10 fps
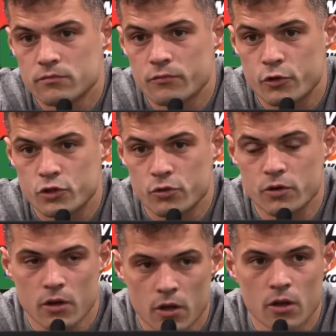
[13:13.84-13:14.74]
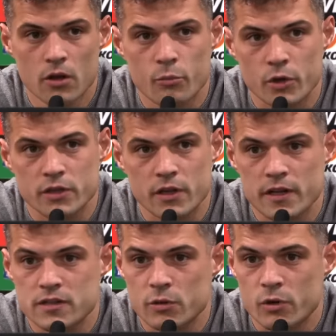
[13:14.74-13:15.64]
for sure. But
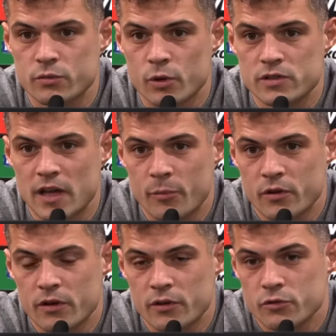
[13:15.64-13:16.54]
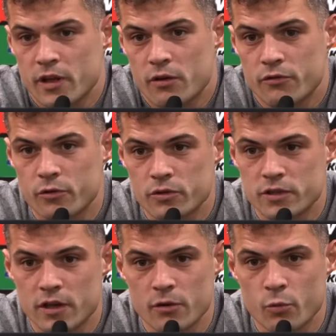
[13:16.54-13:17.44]
let's see what's happened today. Of course,
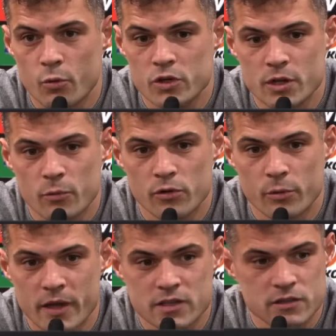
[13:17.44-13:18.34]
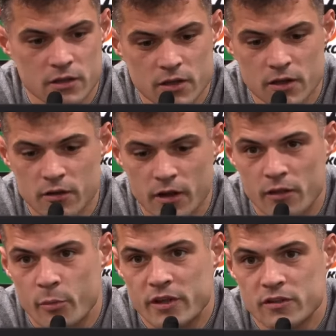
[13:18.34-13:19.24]
we wish them all the best and
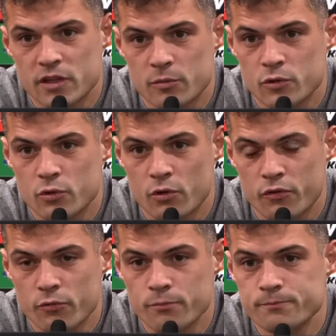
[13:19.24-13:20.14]
the better team to go through.